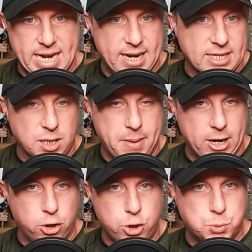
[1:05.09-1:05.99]
It doesn't
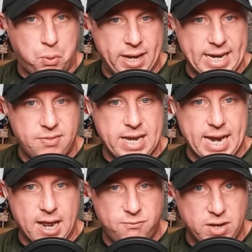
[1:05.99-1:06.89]
matter who's playing in the
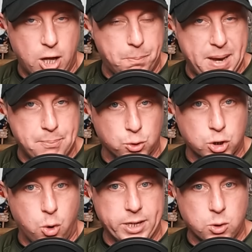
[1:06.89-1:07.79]
NFL, people are
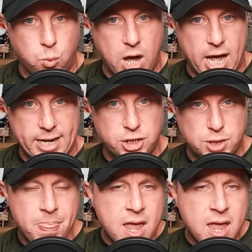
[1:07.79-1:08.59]
going to watch.